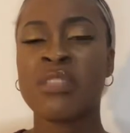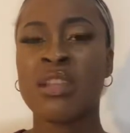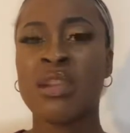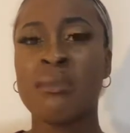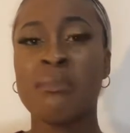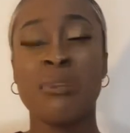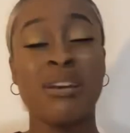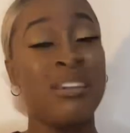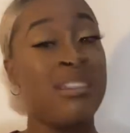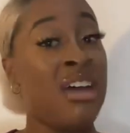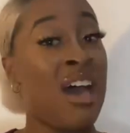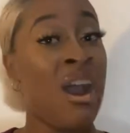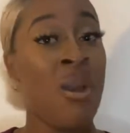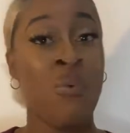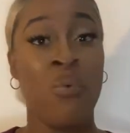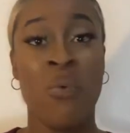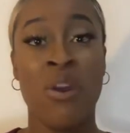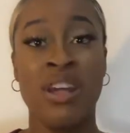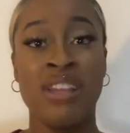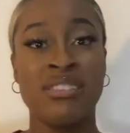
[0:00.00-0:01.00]
But not
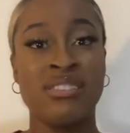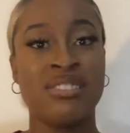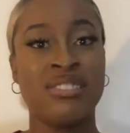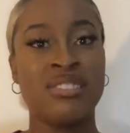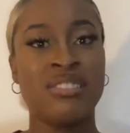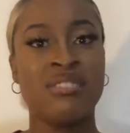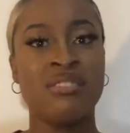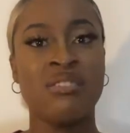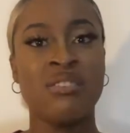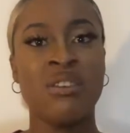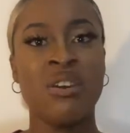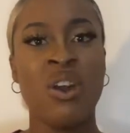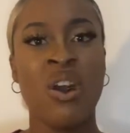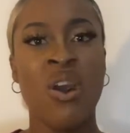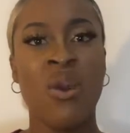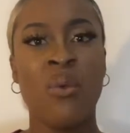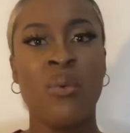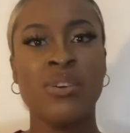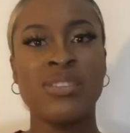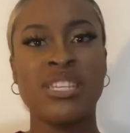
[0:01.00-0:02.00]
once
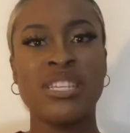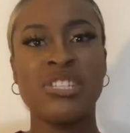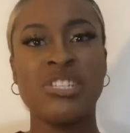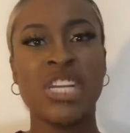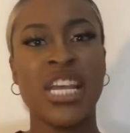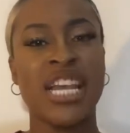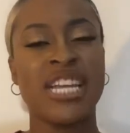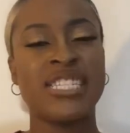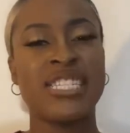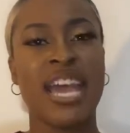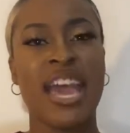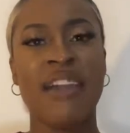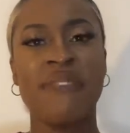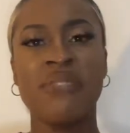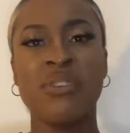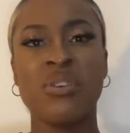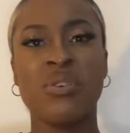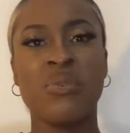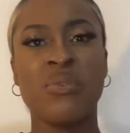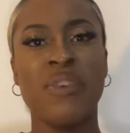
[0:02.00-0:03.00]
was a chant
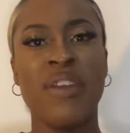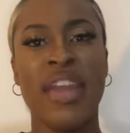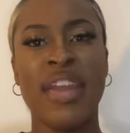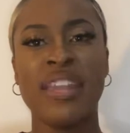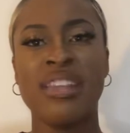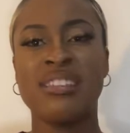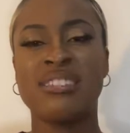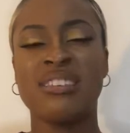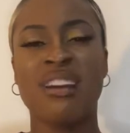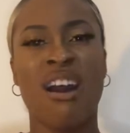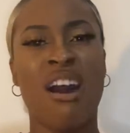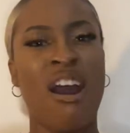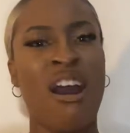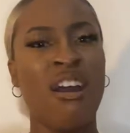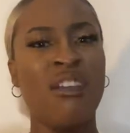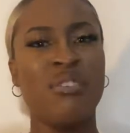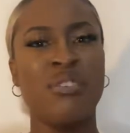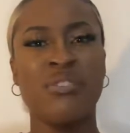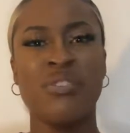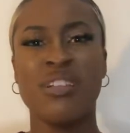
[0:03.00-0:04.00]
ever created to
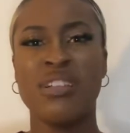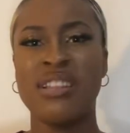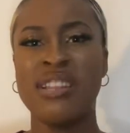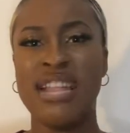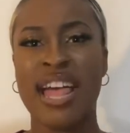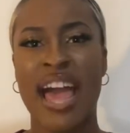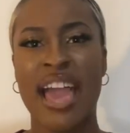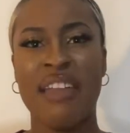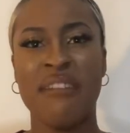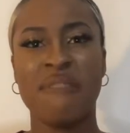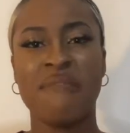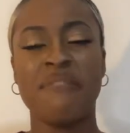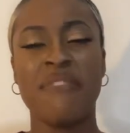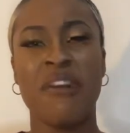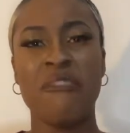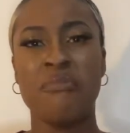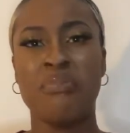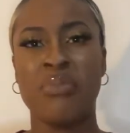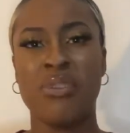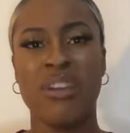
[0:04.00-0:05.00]
honor the life
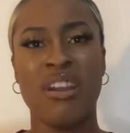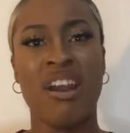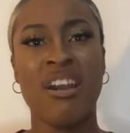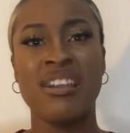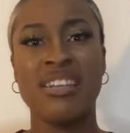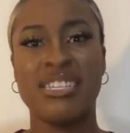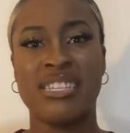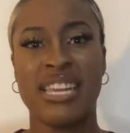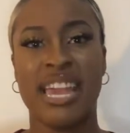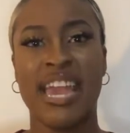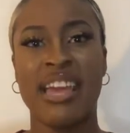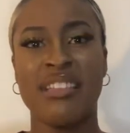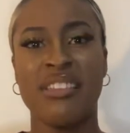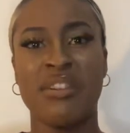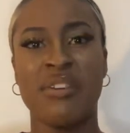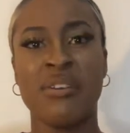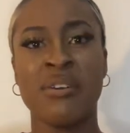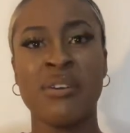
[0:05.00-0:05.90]
of Breonna Taylor.